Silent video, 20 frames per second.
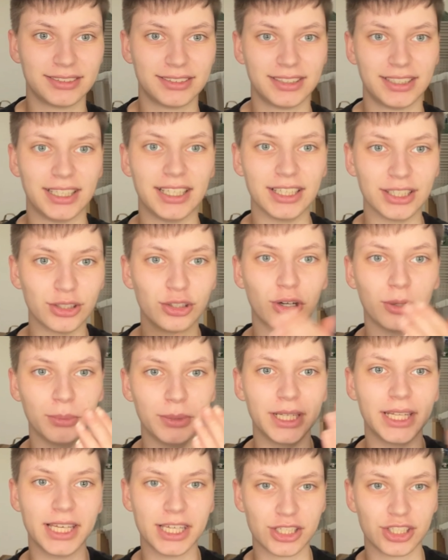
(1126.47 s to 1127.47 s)
this
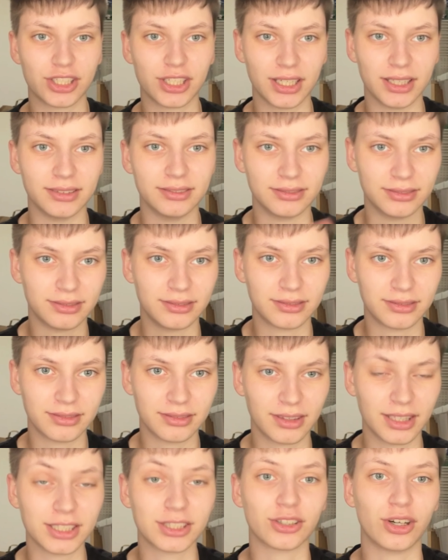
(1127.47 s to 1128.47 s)

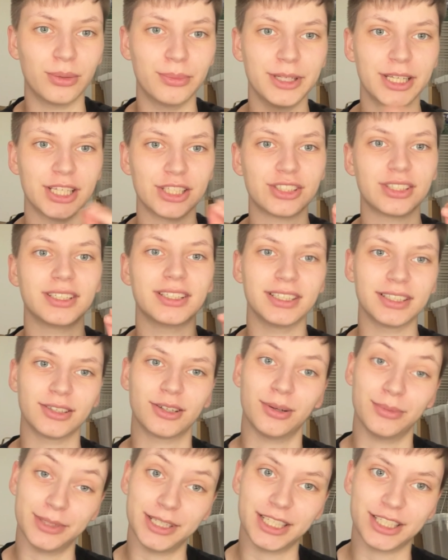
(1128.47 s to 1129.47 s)
combination in
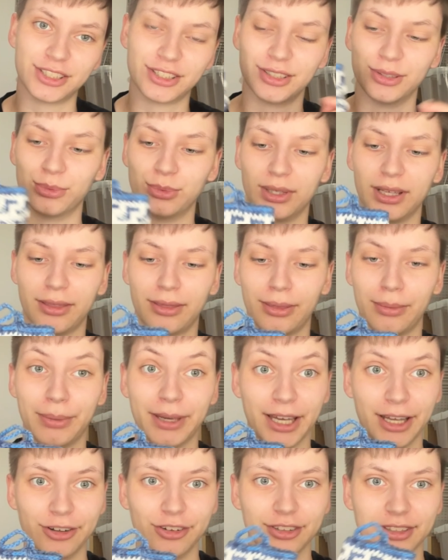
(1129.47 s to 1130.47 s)
combination with the
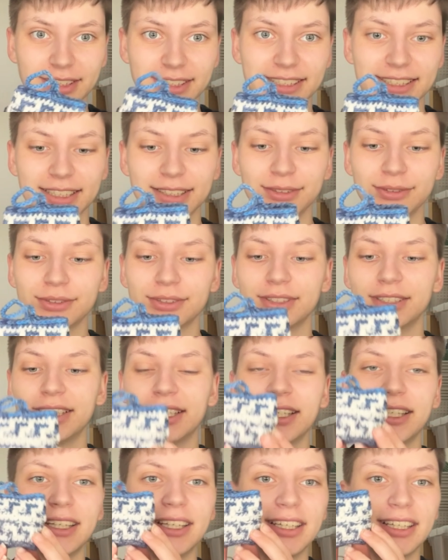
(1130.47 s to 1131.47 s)
pattern itself.
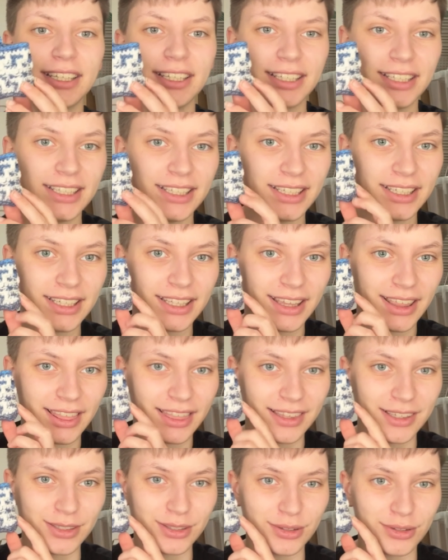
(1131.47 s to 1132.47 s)

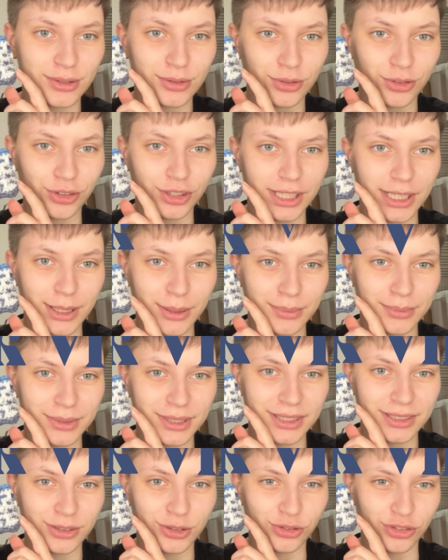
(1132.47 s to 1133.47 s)
This
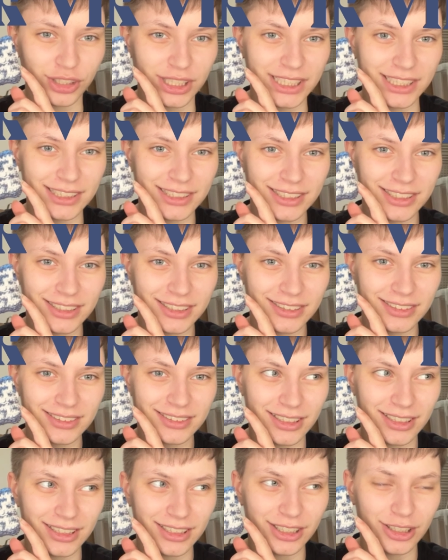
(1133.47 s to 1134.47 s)
screams Greece.
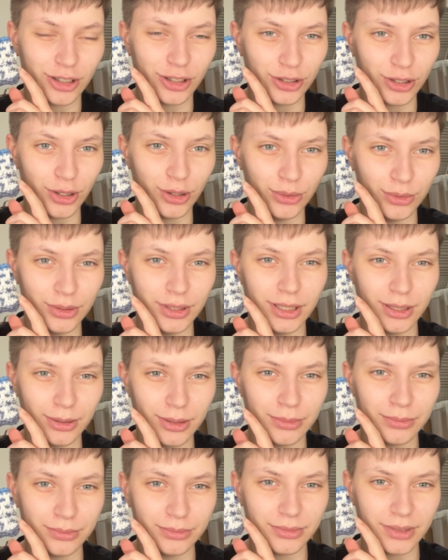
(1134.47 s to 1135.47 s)
Not only,
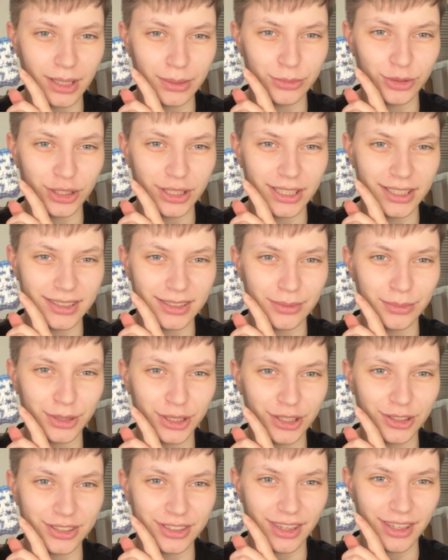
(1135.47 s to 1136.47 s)
I'm realizing,
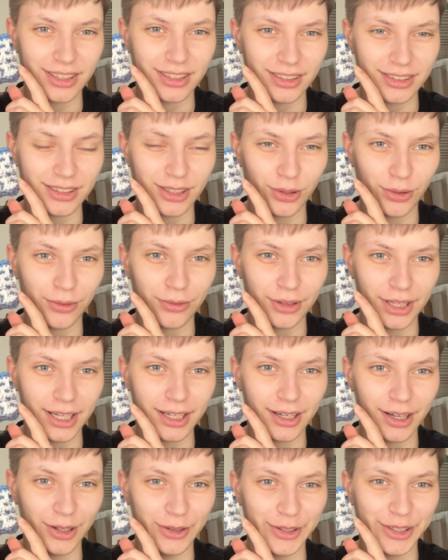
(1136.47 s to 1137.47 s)
because this is their flag
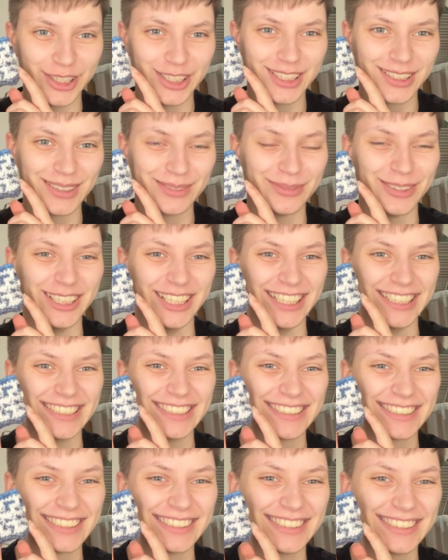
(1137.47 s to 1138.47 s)
colors, but
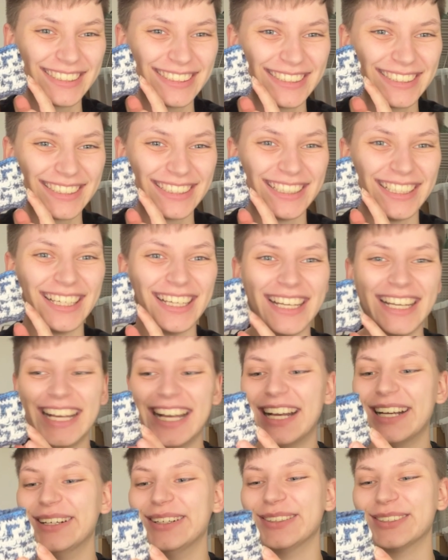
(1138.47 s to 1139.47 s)

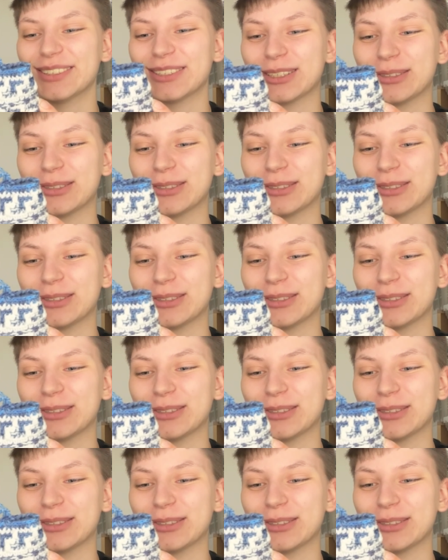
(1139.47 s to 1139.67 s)
also